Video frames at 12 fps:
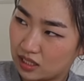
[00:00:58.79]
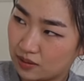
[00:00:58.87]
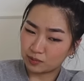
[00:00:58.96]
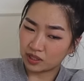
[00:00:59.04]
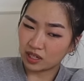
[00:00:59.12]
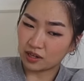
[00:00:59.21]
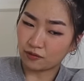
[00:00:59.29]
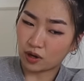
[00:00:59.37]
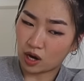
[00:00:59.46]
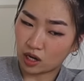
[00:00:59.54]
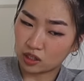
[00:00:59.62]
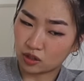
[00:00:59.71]
Speaking of
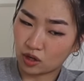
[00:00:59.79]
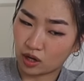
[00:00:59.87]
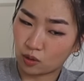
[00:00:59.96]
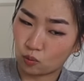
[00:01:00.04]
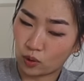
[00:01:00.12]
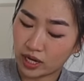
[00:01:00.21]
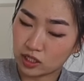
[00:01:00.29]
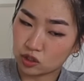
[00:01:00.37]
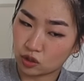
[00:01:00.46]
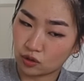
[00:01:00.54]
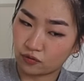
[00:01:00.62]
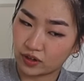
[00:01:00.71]
color on a white
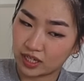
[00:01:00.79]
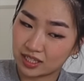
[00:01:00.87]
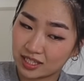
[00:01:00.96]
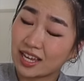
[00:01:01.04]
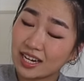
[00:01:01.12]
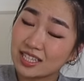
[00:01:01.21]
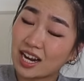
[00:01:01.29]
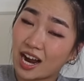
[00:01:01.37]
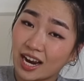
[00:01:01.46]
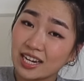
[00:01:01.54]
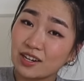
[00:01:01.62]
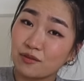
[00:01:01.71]
surface, that is
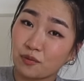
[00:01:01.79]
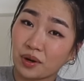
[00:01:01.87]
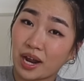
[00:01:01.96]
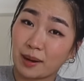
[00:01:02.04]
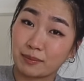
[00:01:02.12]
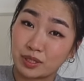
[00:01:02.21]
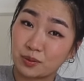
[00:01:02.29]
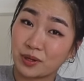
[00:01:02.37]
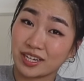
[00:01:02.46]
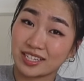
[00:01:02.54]
kind of what I'm doing